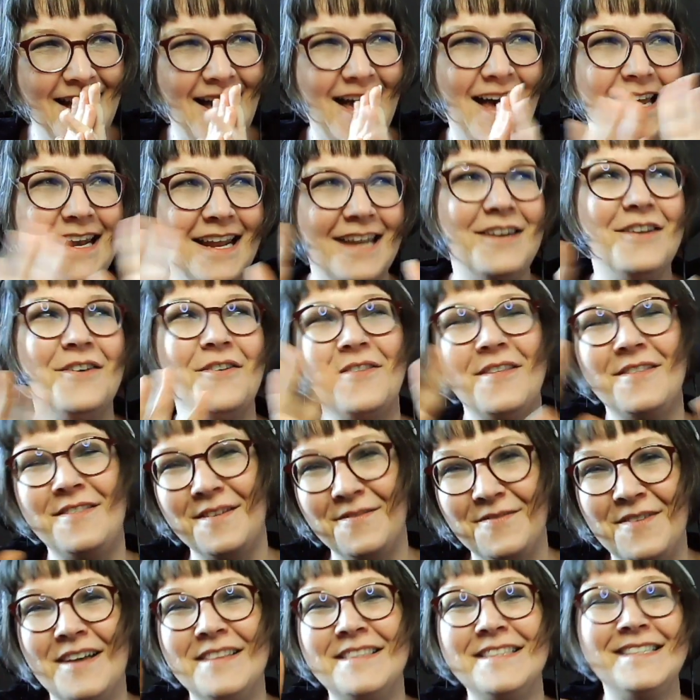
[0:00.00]
And I know that
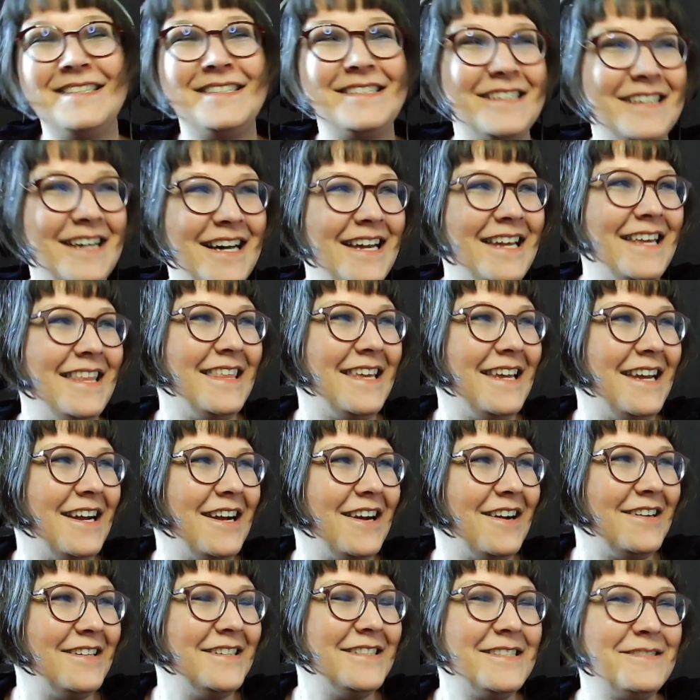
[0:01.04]
they've got the sky
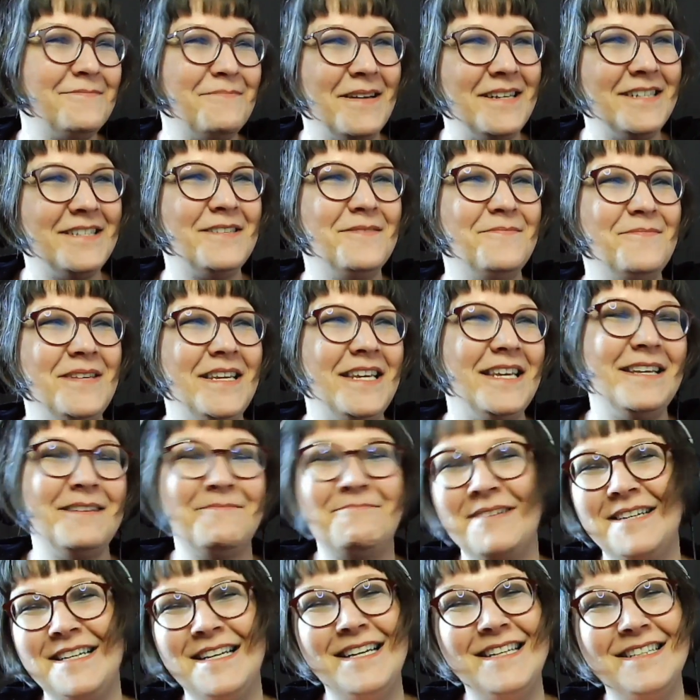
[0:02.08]
there and it's meant to be,
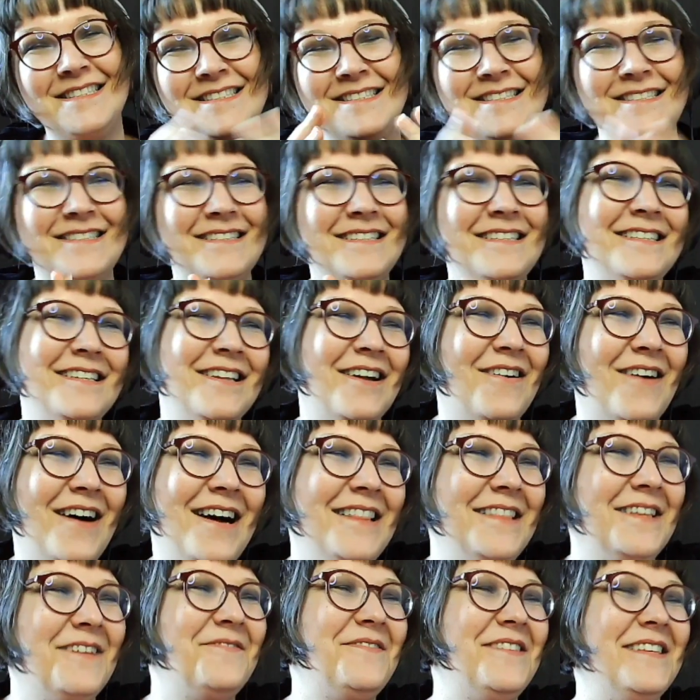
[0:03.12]
but it's you know I
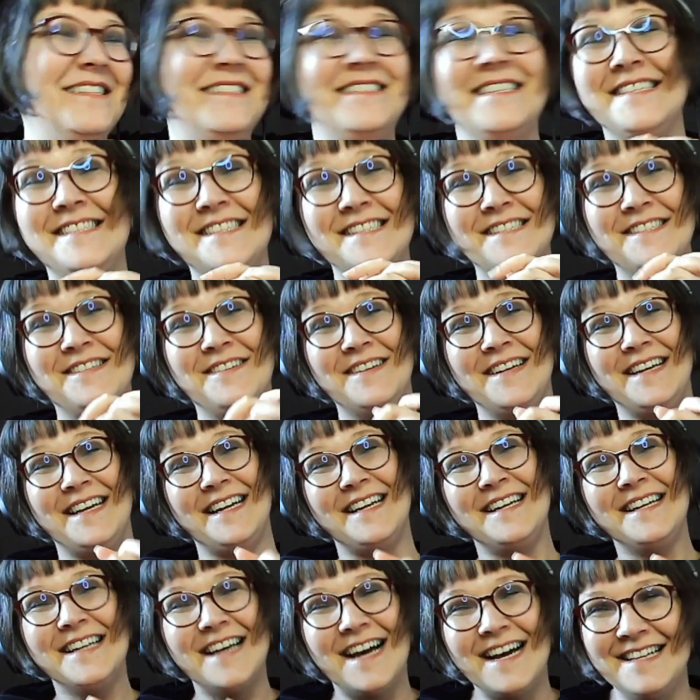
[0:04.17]
love this. This is
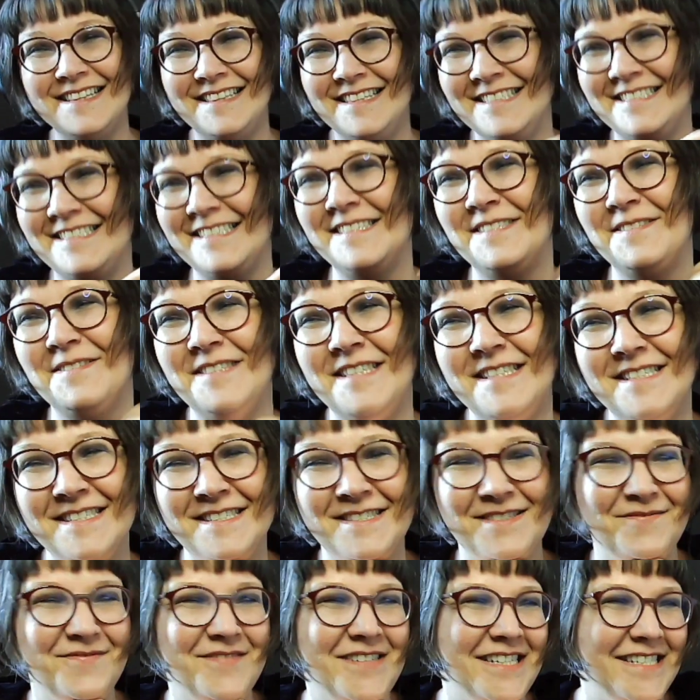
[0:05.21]
great. And this is this
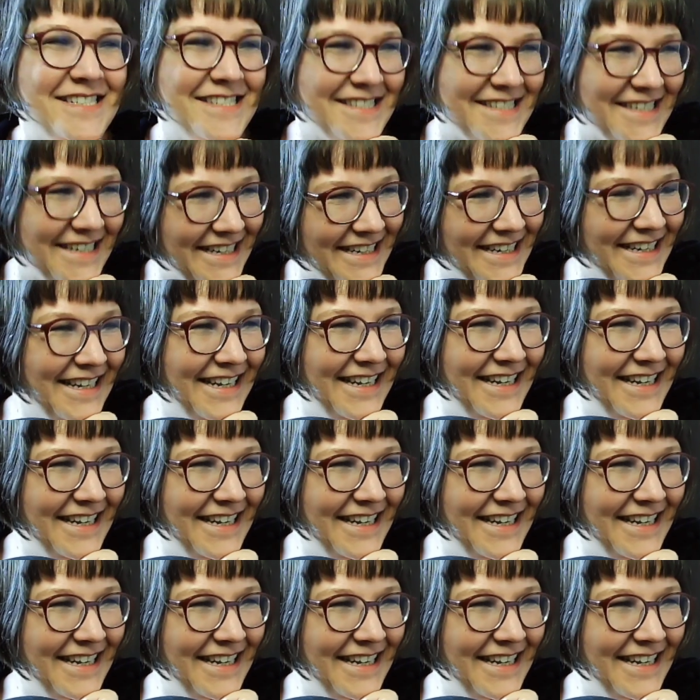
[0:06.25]
is amazing.